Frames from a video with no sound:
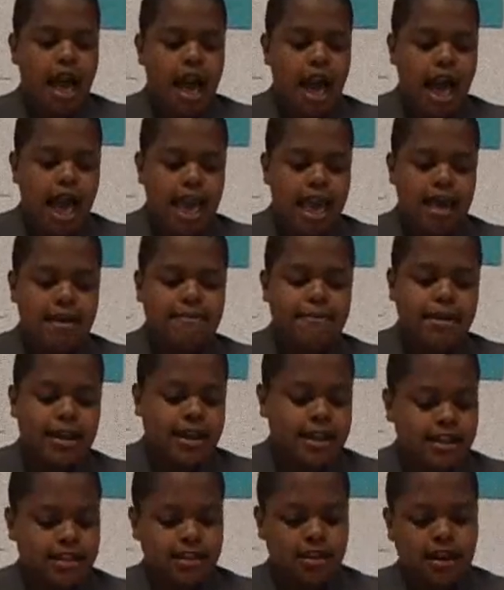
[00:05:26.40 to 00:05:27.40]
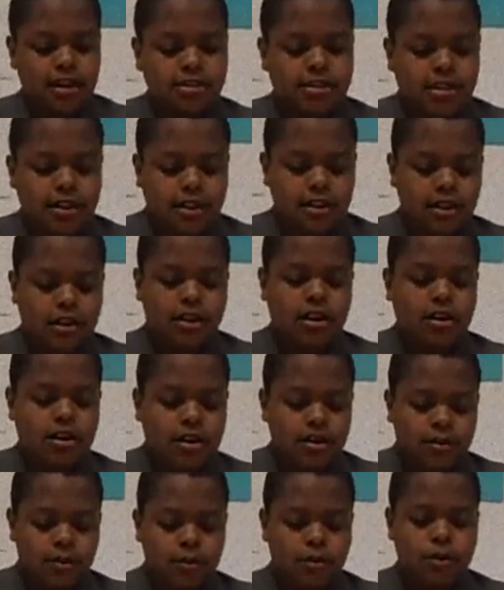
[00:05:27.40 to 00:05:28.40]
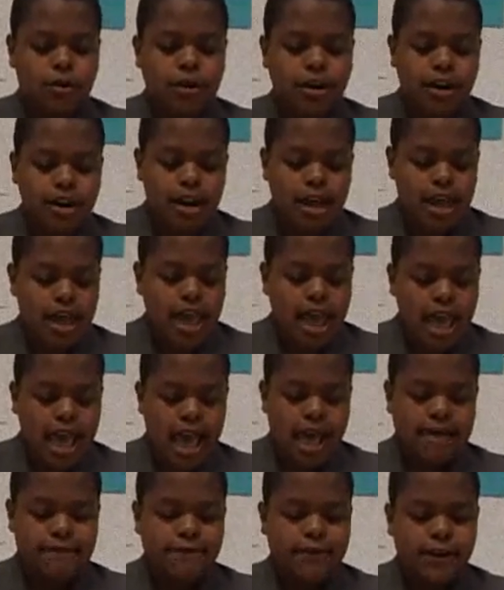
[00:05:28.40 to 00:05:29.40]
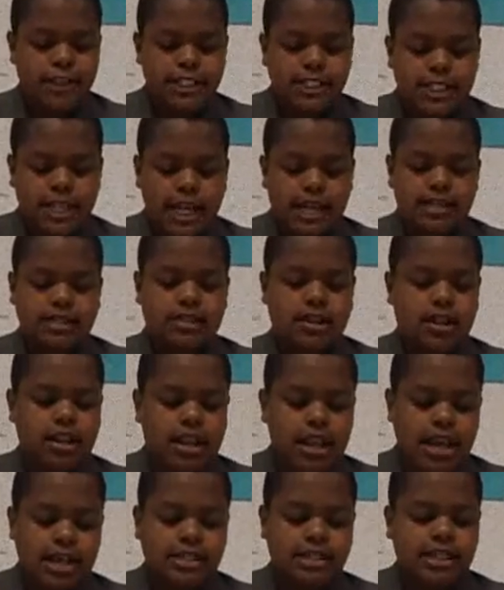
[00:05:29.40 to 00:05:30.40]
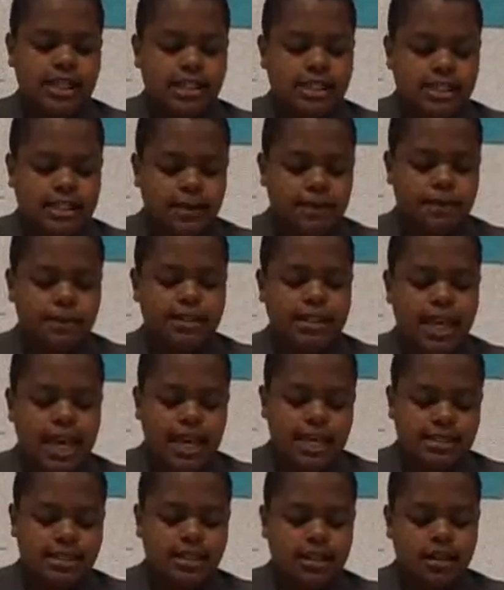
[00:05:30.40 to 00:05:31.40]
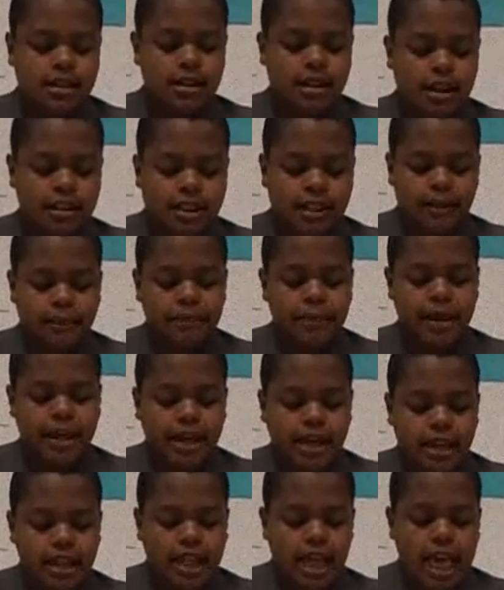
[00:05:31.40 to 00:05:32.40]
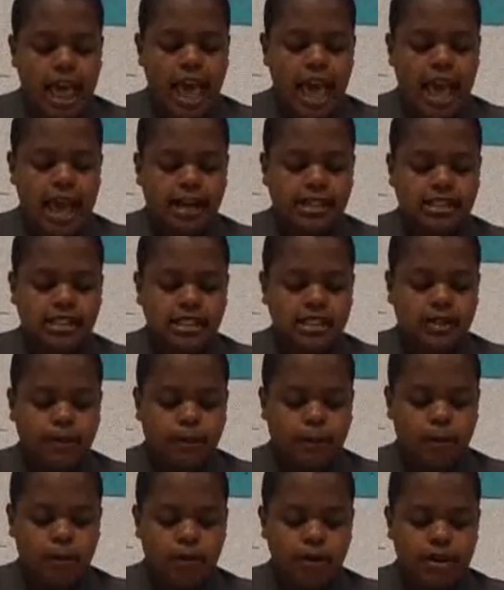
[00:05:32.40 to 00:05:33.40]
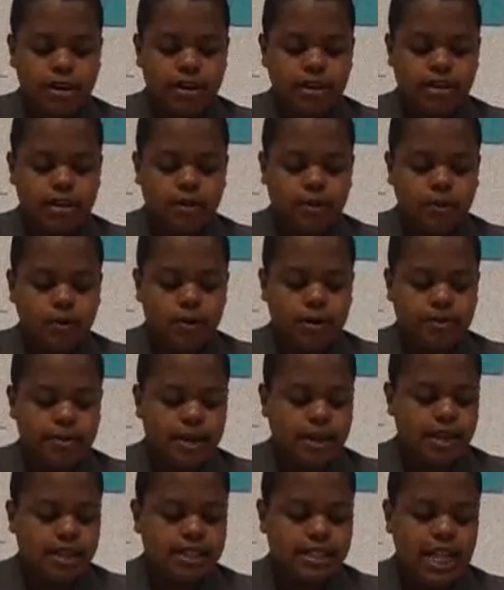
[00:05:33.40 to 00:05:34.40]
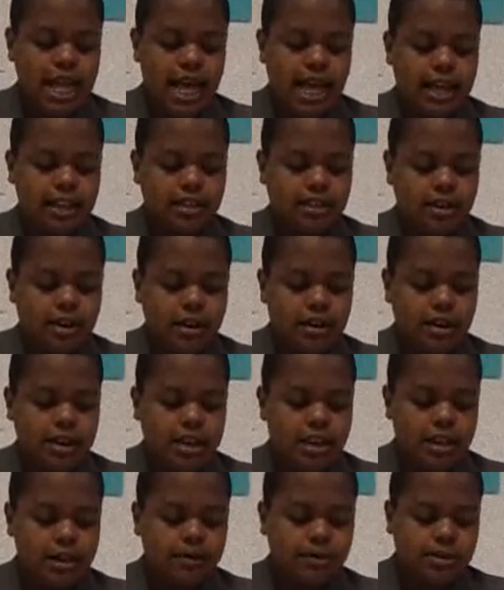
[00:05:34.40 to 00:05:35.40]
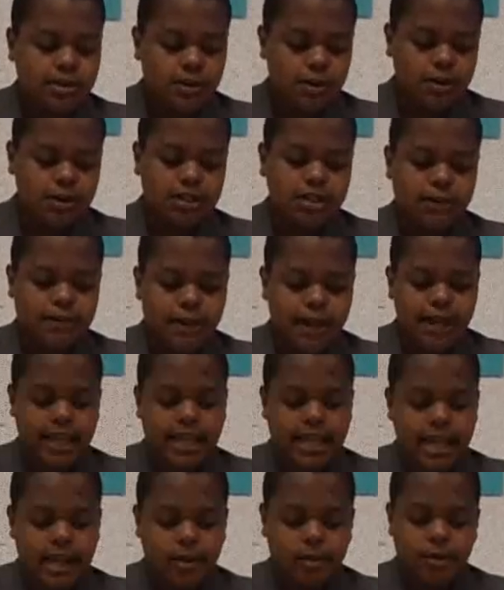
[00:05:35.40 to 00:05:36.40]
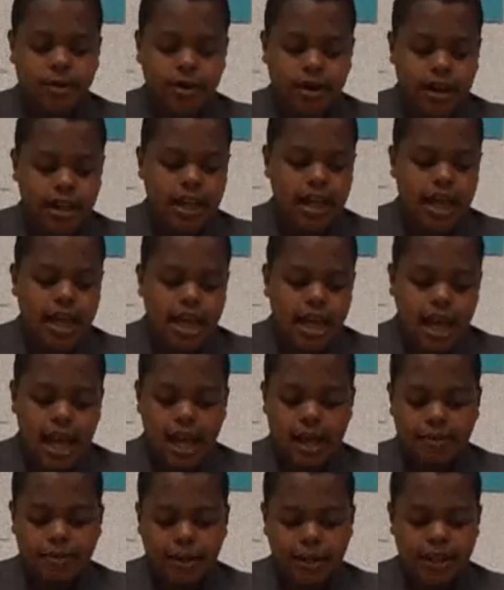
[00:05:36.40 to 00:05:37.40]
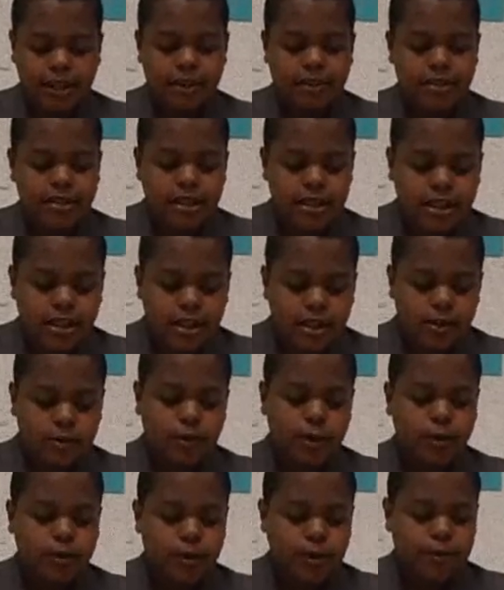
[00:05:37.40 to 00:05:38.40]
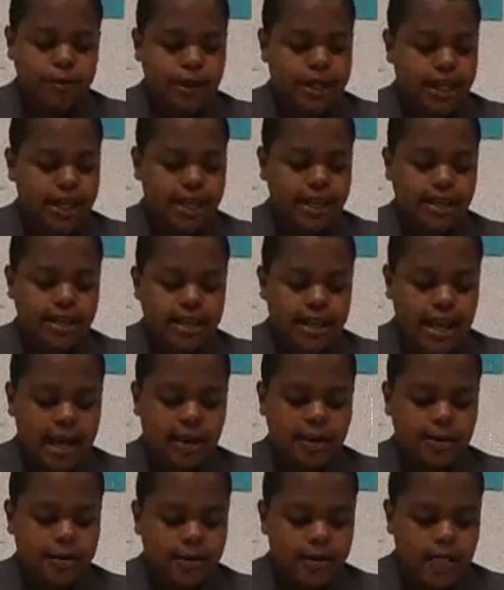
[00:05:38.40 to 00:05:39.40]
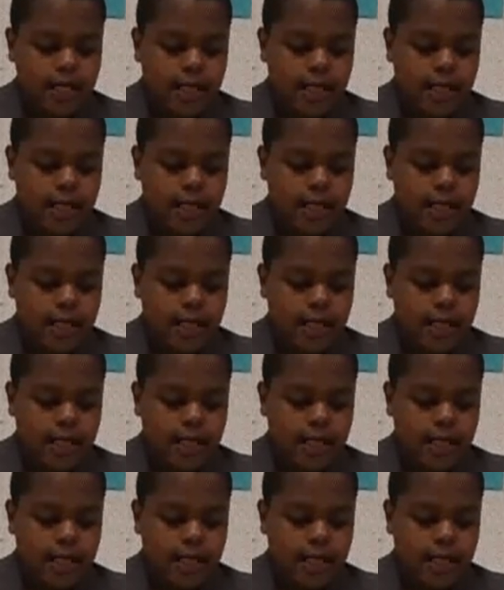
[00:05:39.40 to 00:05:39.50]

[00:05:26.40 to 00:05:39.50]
I have many thoughts on the current war. At first, I saw it as a simple task, nothing big. I actually supported the war because I thought it was going to be a cakewalk. I believed we would be in and out.